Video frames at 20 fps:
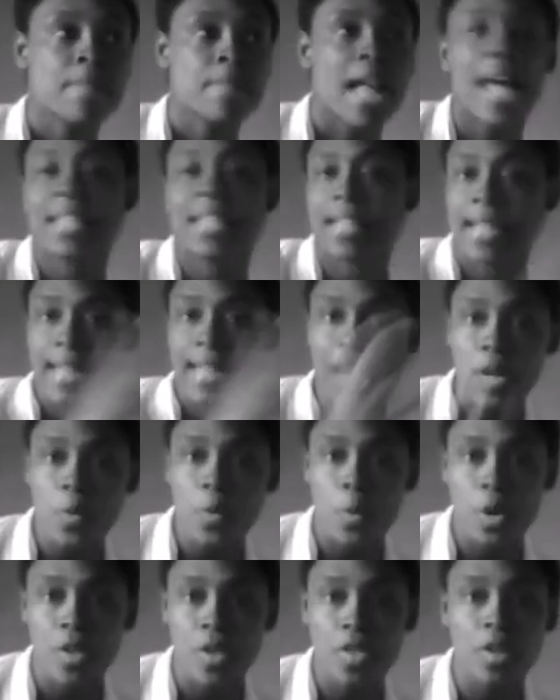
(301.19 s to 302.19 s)
has a
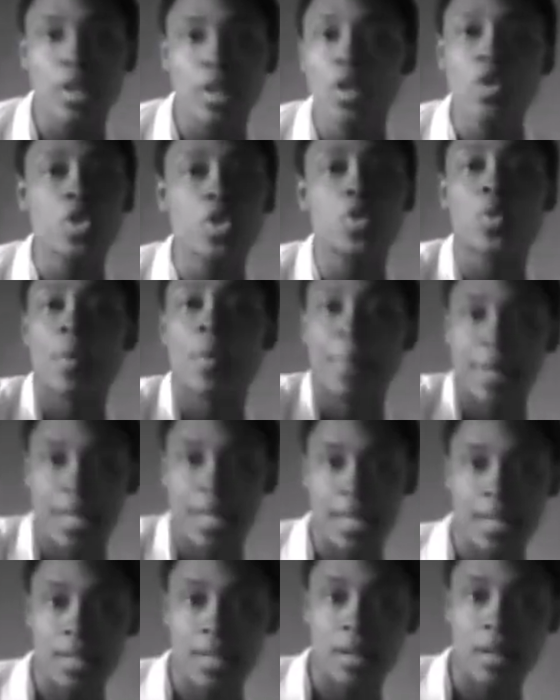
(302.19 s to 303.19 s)
net worth close to $1
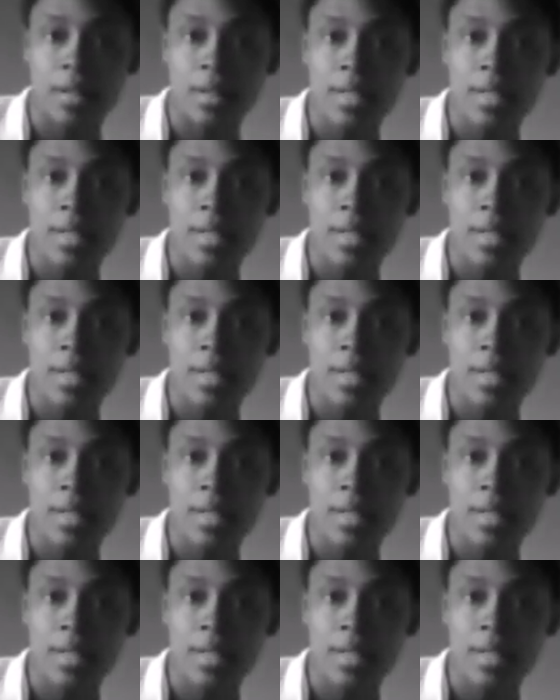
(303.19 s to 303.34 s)
billion,